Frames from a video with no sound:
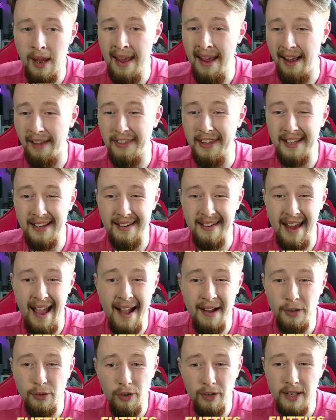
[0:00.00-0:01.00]
I think an
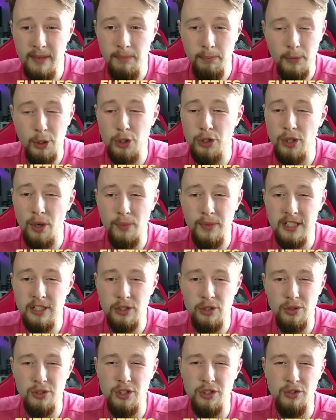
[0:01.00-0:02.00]
anchor on him, because you don't need to
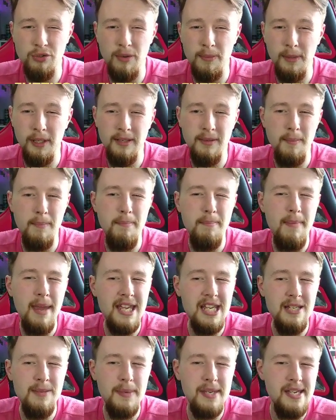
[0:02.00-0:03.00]
touch his dribbling.
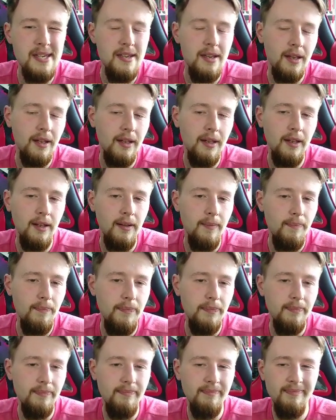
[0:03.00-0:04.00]
Maybe,
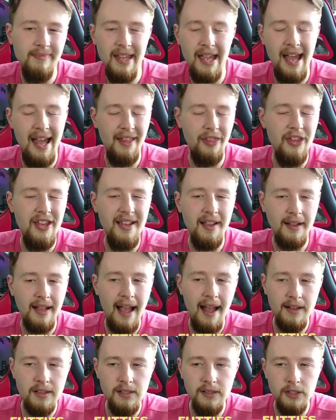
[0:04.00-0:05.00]
I think a
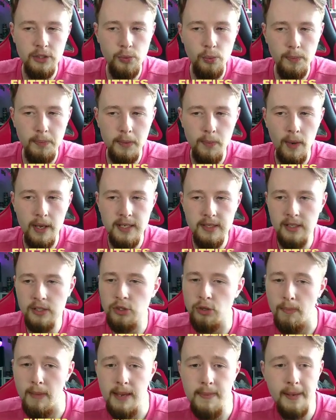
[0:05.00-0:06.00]
catalyst would be wasted,
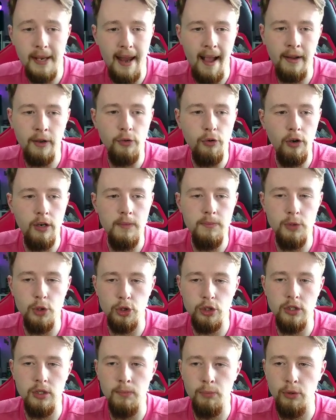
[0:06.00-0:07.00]
so maybe an anchor on him
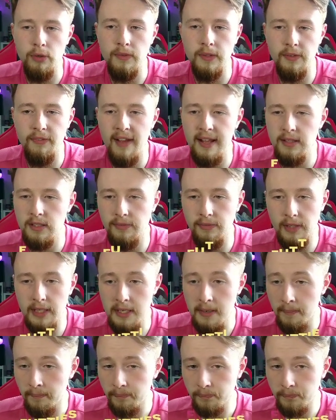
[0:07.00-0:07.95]
just to improve defensively.